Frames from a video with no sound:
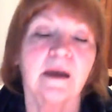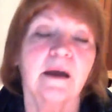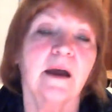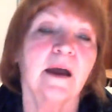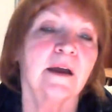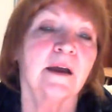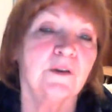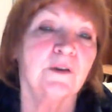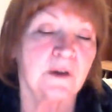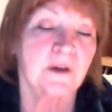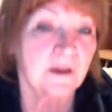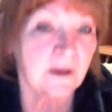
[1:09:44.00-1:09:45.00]
And you
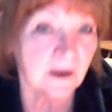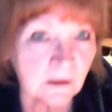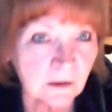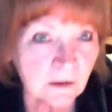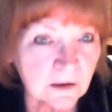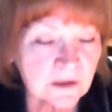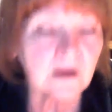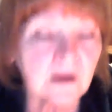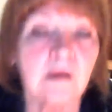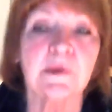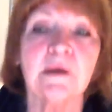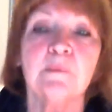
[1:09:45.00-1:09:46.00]
can get a hard
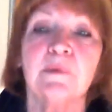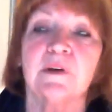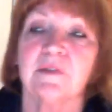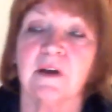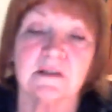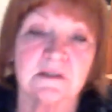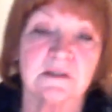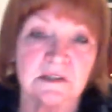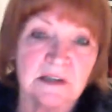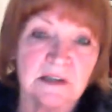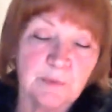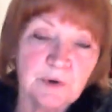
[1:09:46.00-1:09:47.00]
copy, but that's a
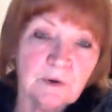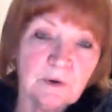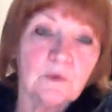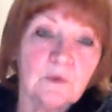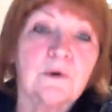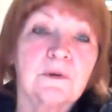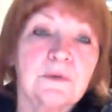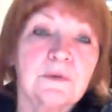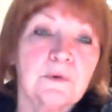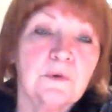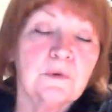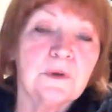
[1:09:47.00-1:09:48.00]
separate order
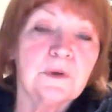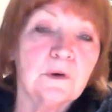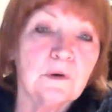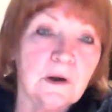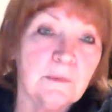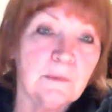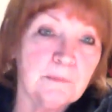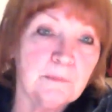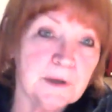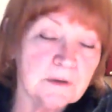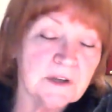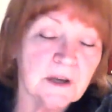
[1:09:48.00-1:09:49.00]
through, you know, a
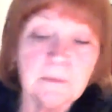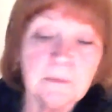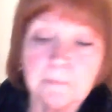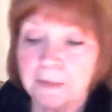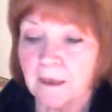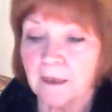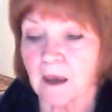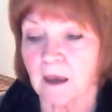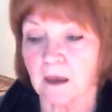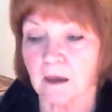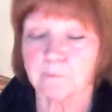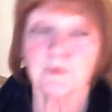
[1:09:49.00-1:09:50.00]
POD,
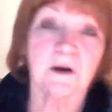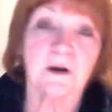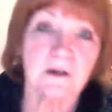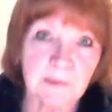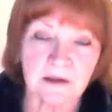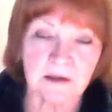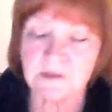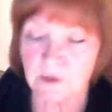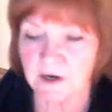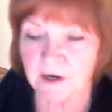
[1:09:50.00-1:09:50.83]
print on demand. Sorry.